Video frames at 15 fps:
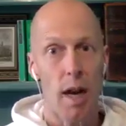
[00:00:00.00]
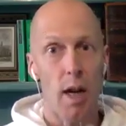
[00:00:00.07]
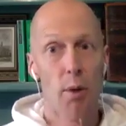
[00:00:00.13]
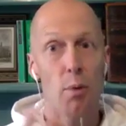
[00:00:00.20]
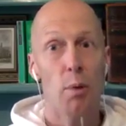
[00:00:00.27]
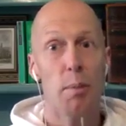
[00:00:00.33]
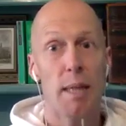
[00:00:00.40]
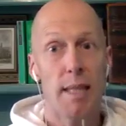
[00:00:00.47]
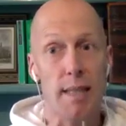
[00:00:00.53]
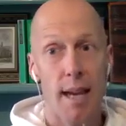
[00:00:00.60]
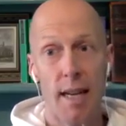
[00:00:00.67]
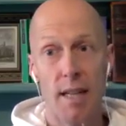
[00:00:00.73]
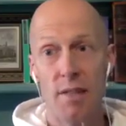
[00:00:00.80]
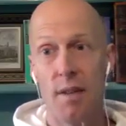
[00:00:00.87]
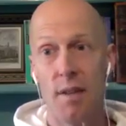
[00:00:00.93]
I will be
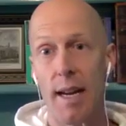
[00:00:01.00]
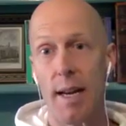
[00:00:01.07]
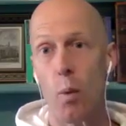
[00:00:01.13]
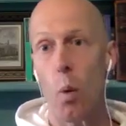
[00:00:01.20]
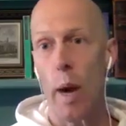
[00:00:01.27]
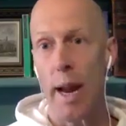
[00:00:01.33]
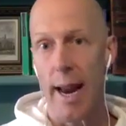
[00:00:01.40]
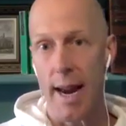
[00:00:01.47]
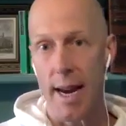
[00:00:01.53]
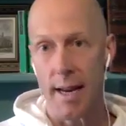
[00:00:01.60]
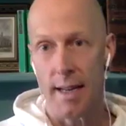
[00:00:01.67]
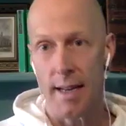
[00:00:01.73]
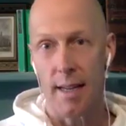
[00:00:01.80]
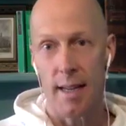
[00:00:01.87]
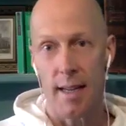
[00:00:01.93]
satisfied when.